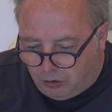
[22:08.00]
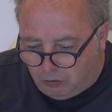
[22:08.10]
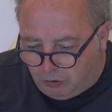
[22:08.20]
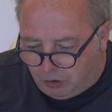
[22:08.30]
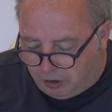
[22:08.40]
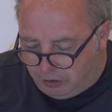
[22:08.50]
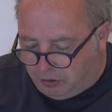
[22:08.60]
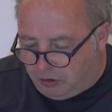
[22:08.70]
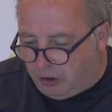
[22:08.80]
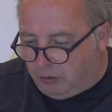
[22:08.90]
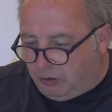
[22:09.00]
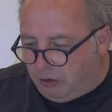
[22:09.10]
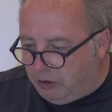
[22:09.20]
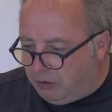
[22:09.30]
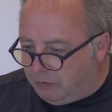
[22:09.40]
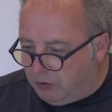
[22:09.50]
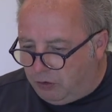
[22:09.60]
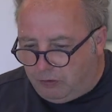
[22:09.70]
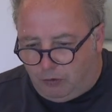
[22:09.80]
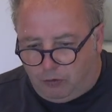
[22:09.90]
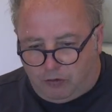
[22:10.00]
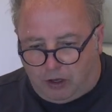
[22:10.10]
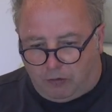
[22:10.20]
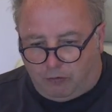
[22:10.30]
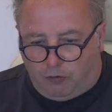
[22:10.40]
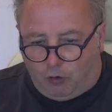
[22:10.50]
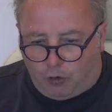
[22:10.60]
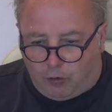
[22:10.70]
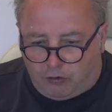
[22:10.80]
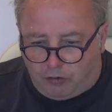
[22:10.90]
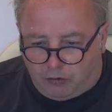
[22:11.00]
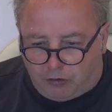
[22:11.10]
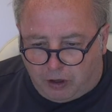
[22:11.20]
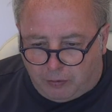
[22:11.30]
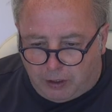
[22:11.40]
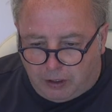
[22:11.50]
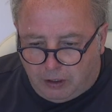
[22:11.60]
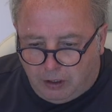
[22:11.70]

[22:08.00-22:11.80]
right, so I've got all of a sudden 4 questions coming.